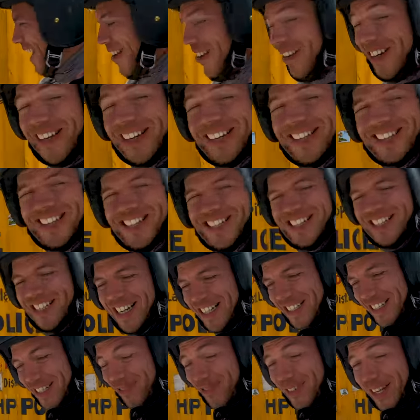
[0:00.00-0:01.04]
Look at these
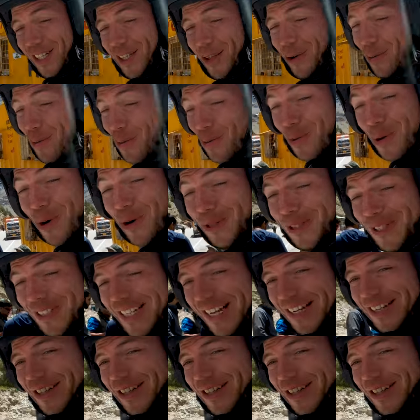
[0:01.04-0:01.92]
guys. I've got the worst